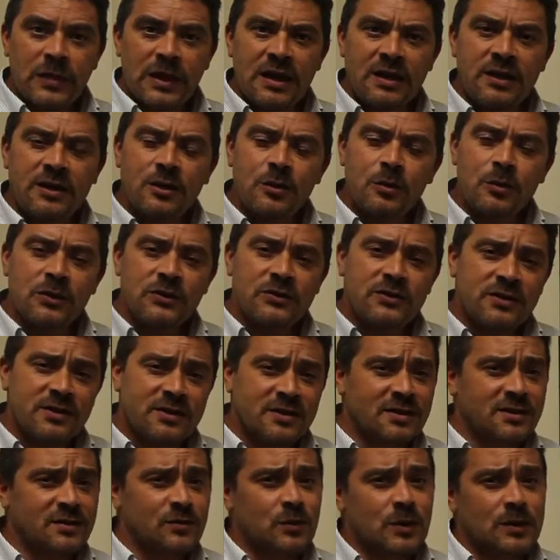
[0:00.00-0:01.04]
You know, most of
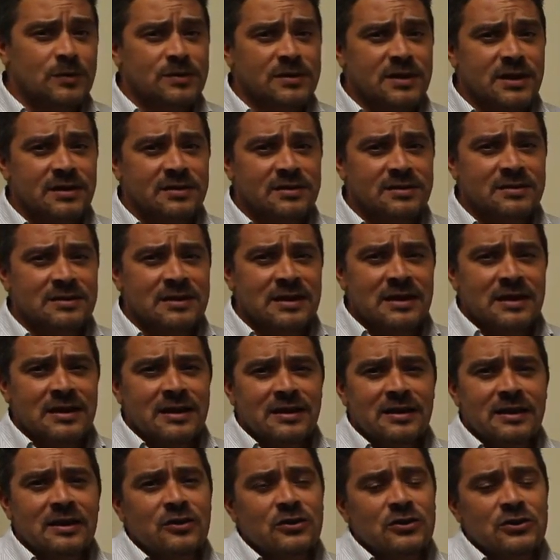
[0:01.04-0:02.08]
these websites,
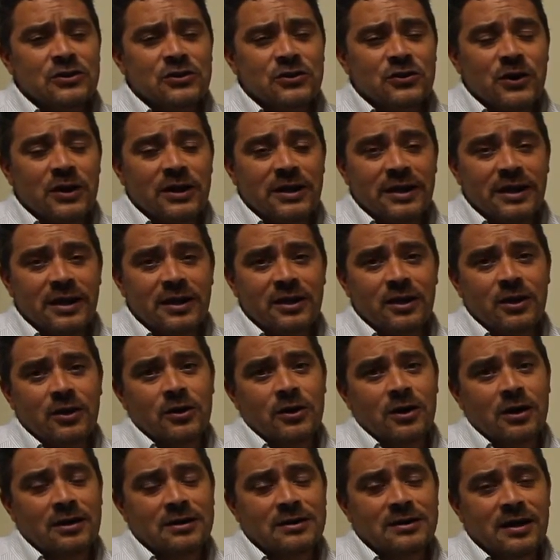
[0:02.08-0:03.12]
they're just trying to get your
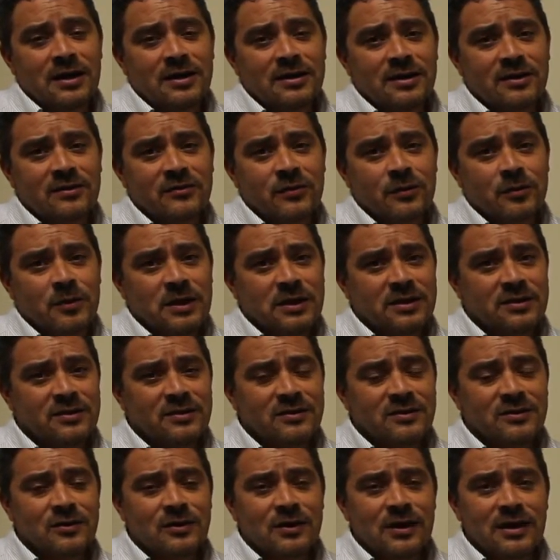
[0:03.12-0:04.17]
contact
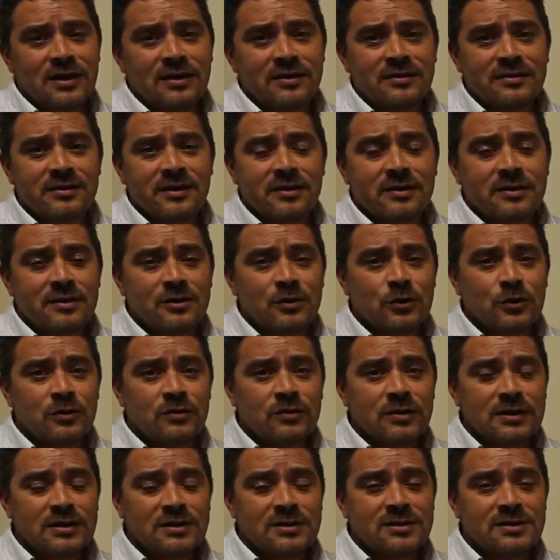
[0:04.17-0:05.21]
information so they can sell it to a
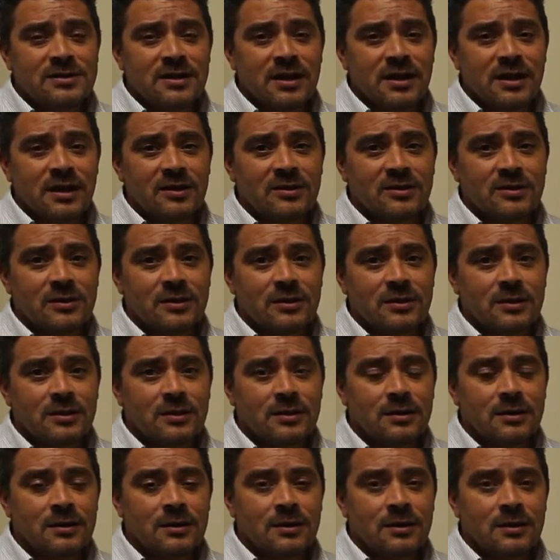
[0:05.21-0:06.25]
real estate agent.
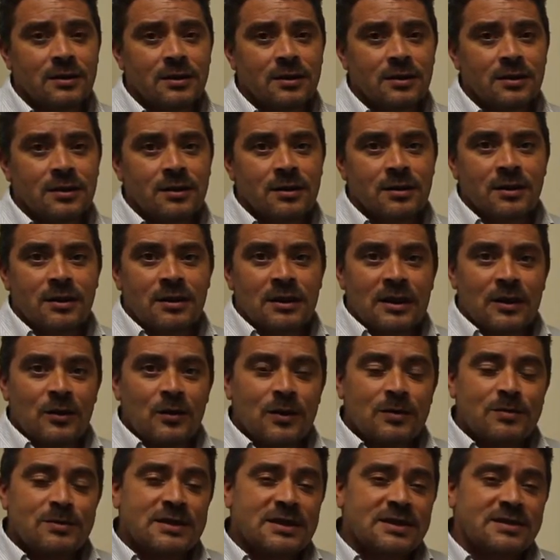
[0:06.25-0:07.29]

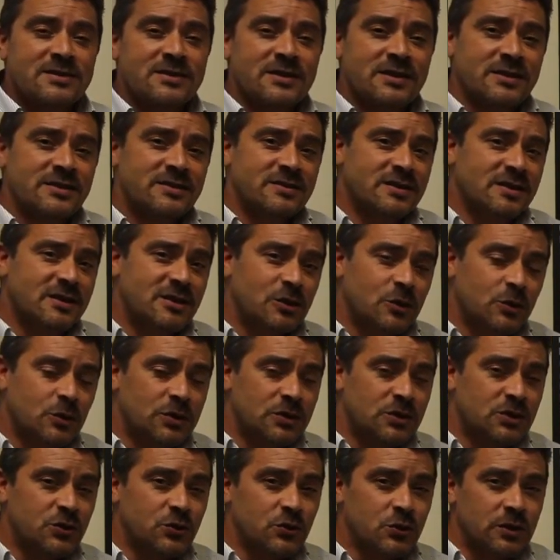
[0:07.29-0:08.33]
Websites like Zillow
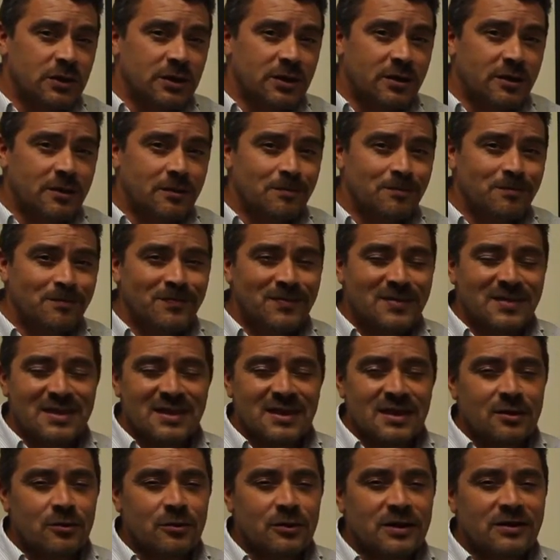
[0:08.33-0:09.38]
and Trulia,
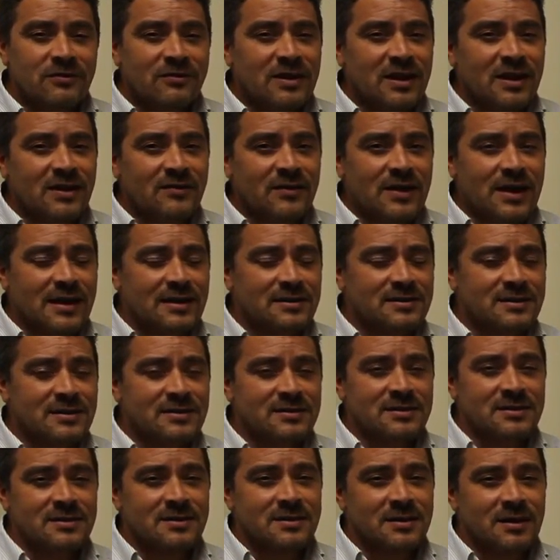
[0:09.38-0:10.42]
they don't even have
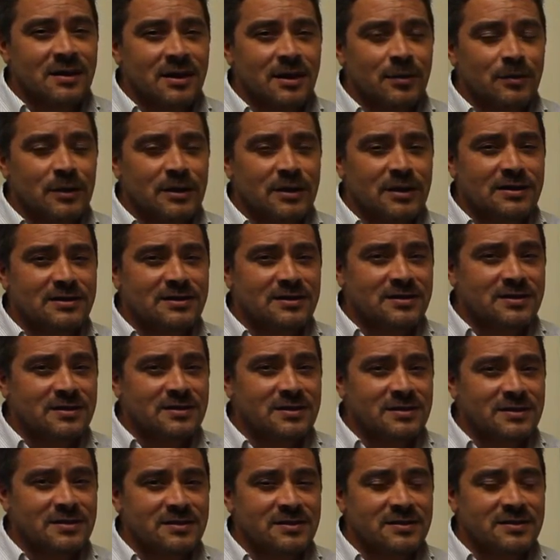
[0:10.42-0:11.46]
access to the MLS
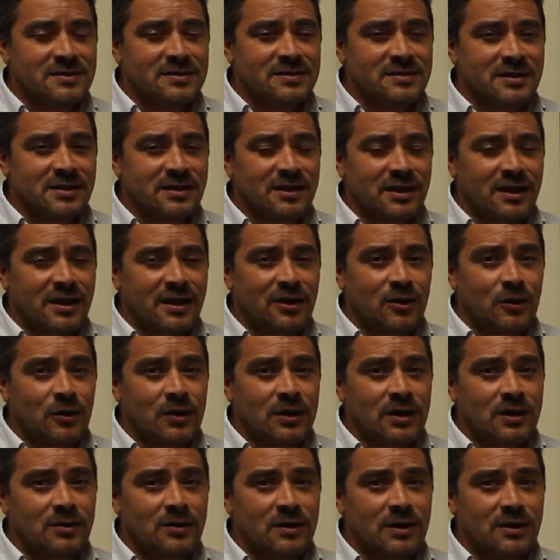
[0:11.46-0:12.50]
listings in San Diego
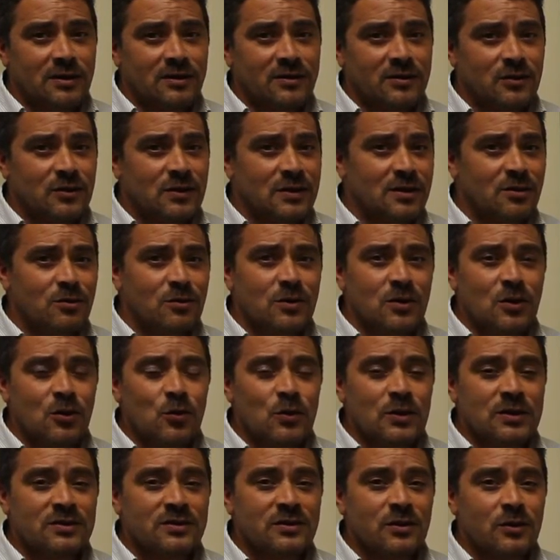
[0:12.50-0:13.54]
County, so they don't know
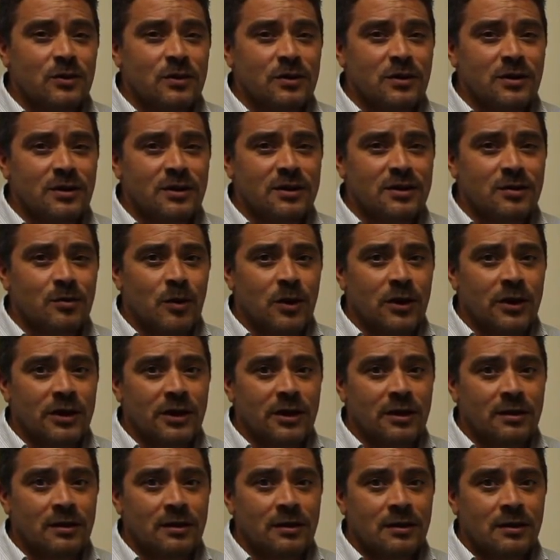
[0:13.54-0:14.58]
what's going on in the
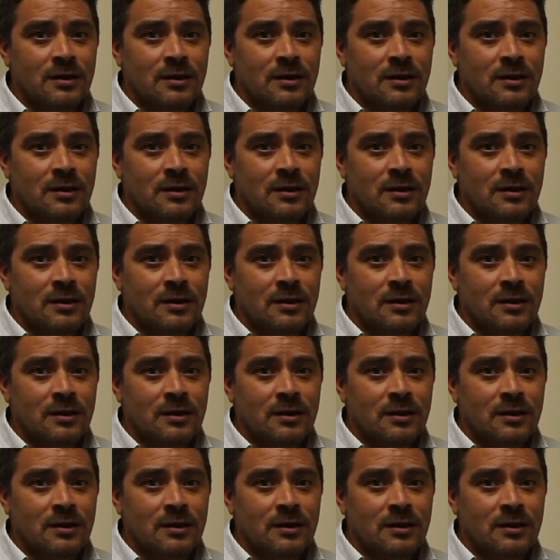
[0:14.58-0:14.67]
market.